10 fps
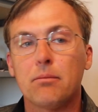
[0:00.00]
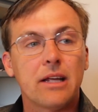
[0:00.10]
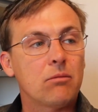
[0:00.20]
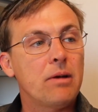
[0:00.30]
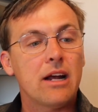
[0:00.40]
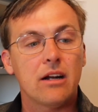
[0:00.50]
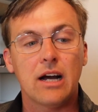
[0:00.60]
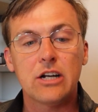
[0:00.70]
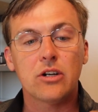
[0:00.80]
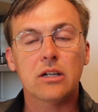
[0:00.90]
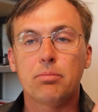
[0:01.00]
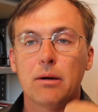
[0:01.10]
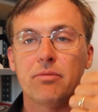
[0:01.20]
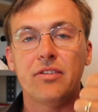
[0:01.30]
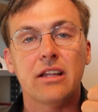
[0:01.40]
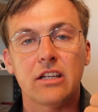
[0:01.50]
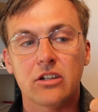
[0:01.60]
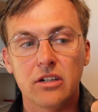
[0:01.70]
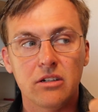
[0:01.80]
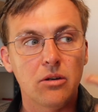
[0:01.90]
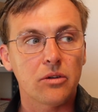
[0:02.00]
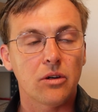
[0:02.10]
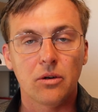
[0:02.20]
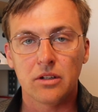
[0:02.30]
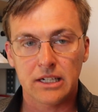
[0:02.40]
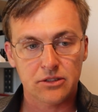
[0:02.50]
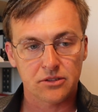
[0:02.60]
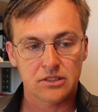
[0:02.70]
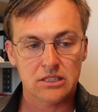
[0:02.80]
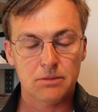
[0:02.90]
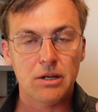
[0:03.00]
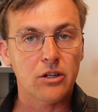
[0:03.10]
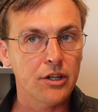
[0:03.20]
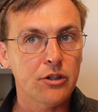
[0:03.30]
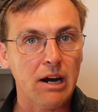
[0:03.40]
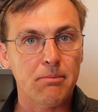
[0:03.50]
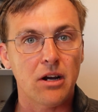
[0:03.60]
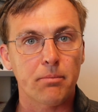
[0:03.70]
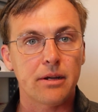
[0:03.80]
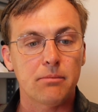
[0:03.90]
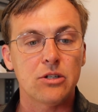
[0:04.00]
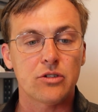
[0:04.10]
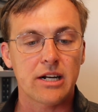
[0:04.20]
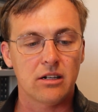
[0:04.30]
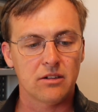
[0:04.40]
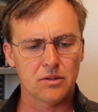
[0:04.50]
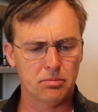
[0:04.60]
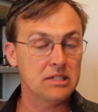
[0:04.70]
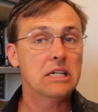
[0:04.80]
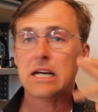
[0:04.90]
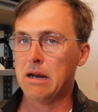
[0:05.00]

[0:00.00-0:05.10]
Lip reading: I'm like, man, a hydraulic pump failing could nuke the whole electrical system. It could grab the RPM and drag it all over the place.